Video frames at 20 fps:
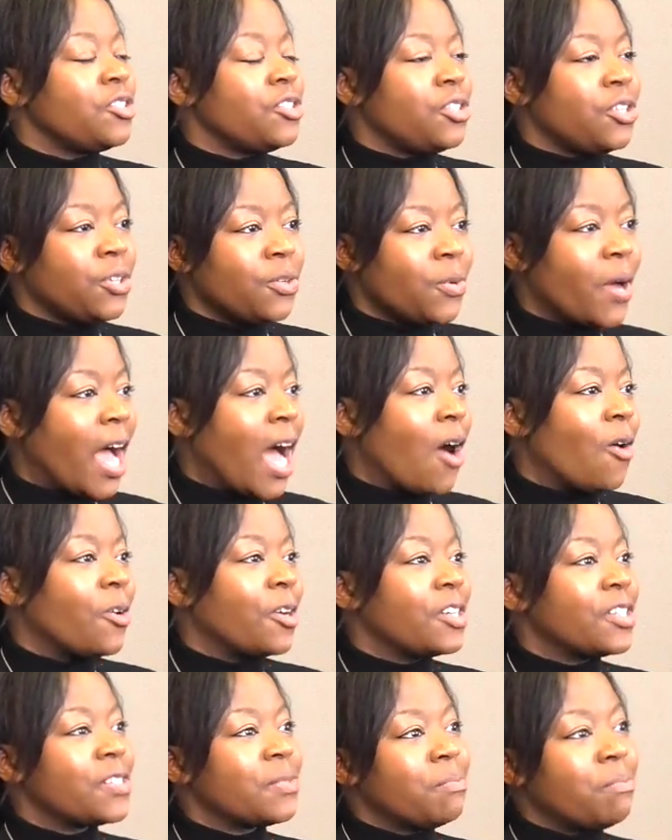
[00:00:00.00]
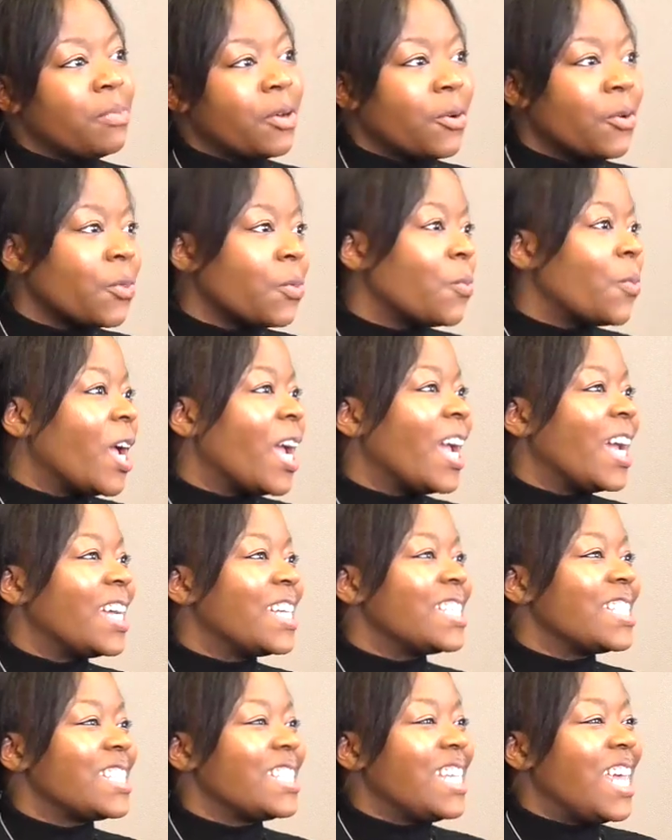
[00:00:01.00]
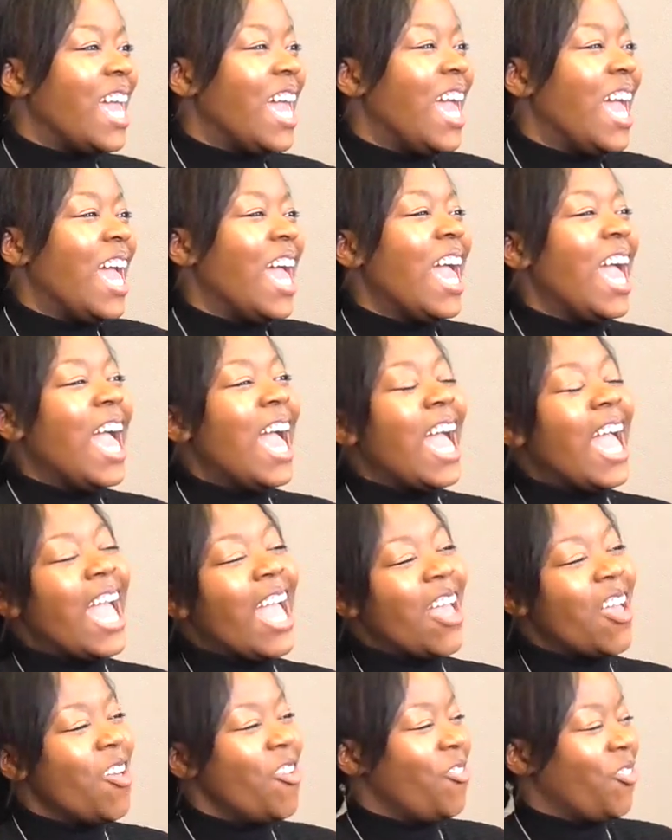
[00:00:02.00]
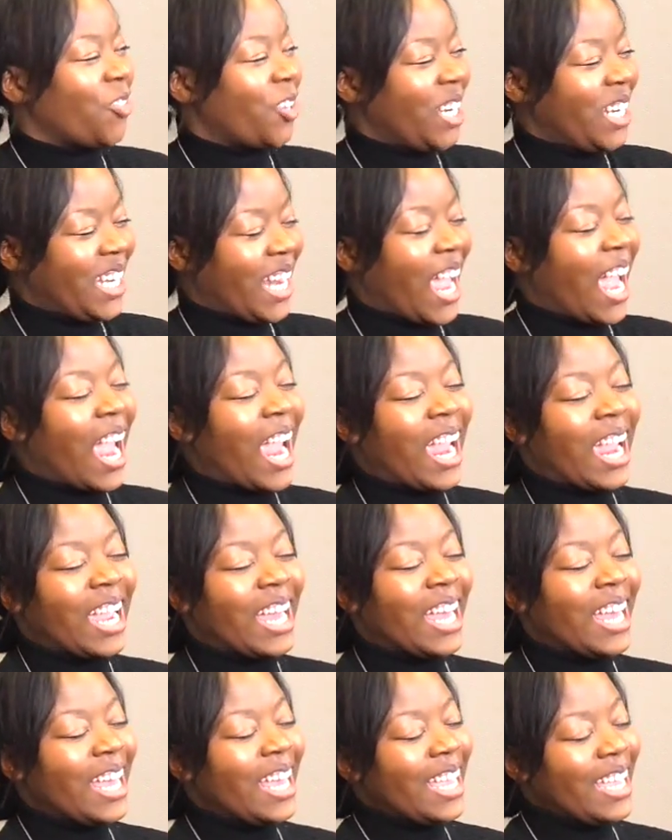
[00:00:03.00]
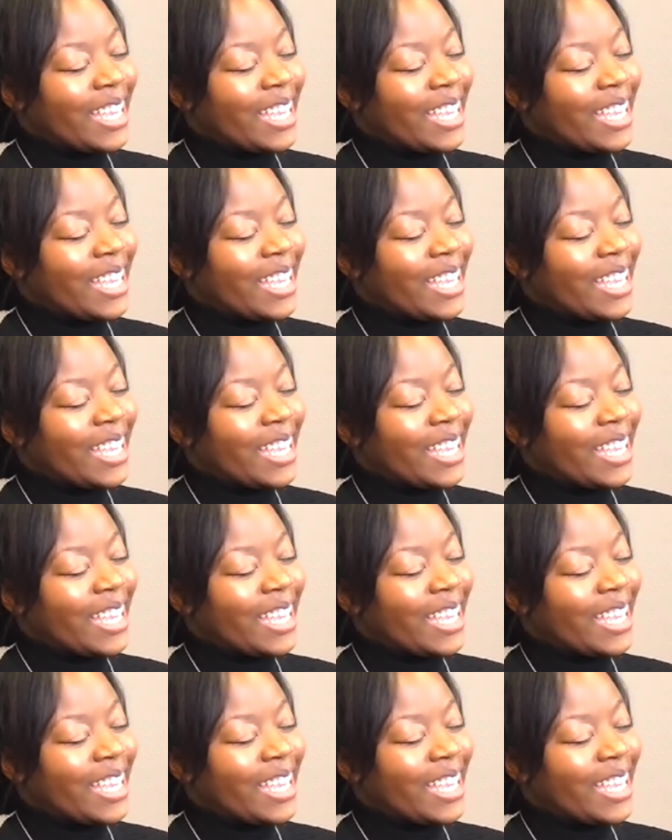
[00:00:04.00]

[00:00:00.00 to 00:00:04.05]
2 hours both ways every day